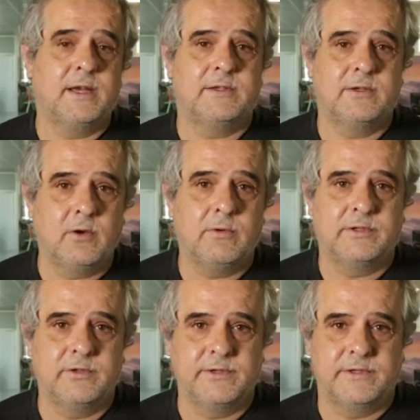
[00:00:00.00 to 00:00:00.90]
and slower
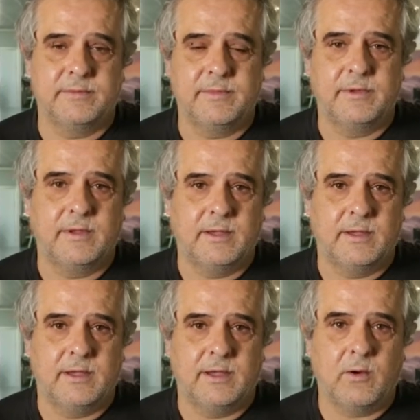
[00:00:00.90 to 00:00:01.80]
tourism.
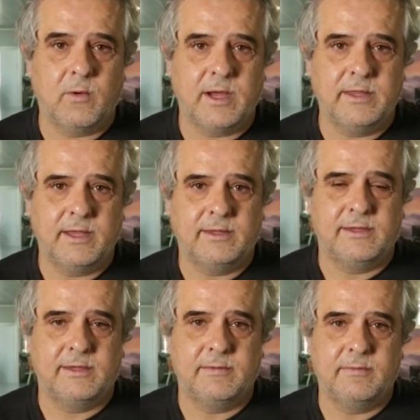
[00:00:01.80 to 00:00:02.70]
One
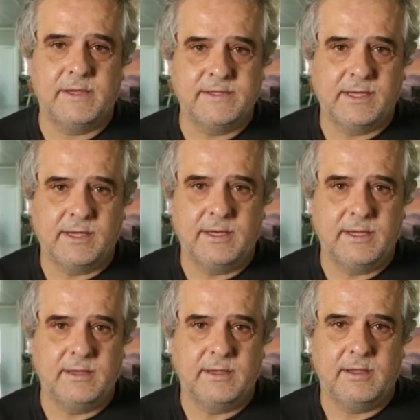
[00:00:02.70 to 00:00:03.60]
that
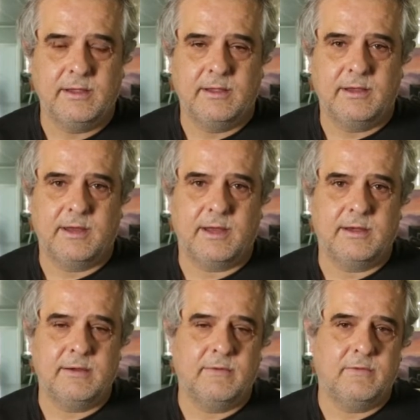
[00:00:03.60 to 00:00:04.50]
basically
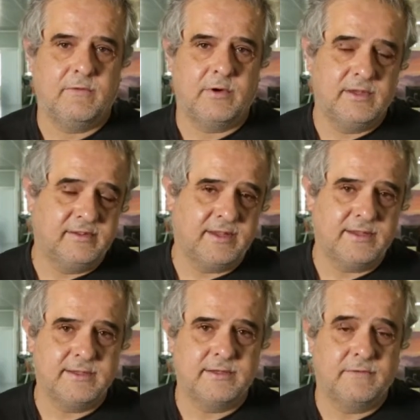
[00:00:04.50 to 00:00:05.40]
can, for
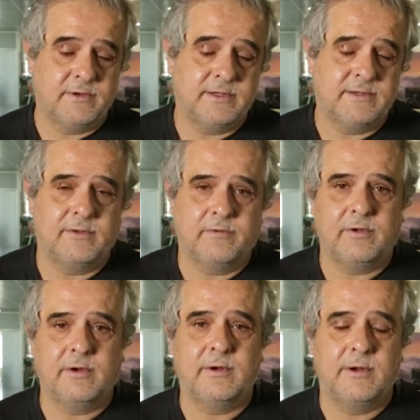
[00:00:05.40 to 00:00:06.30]
instance, first of
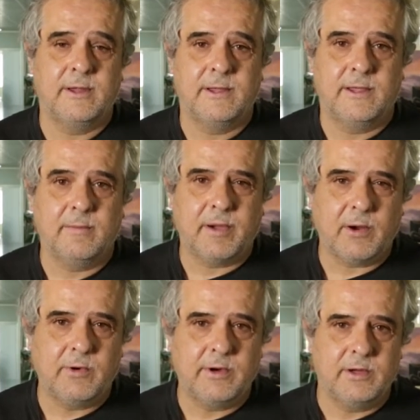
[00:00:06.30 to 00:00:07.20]
all,
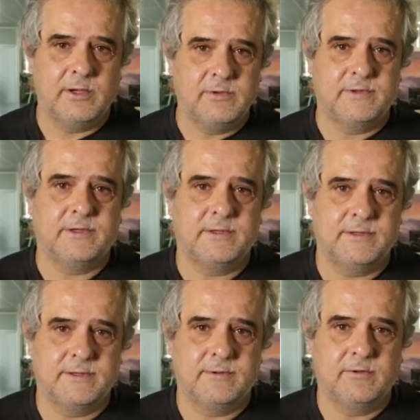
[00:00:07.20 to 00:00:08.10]
empower
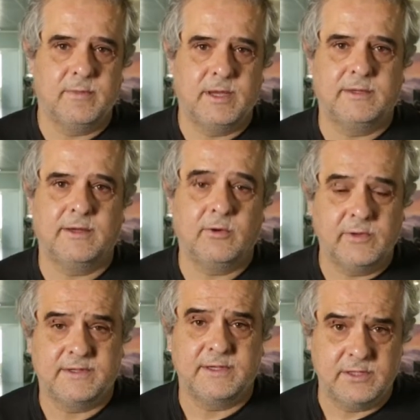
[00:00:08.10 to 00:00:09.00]
users to make their own
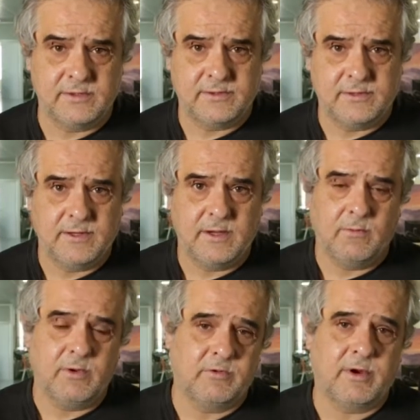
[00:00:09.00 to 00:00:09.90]
decisions
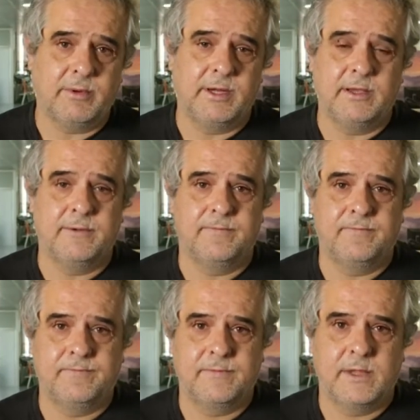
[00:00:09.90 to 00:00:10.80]
when traveling.
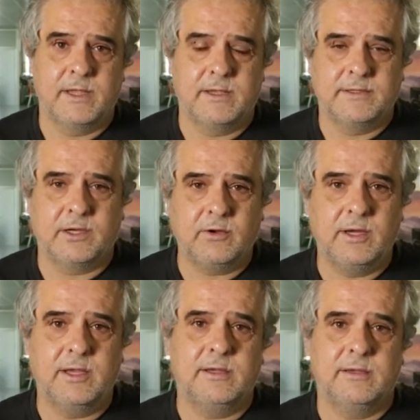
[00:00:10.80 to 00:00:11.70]

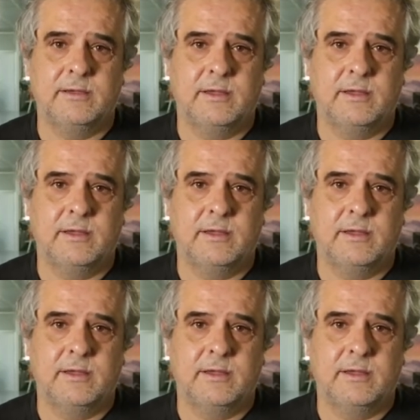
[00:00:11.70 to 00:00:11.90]
Secondly,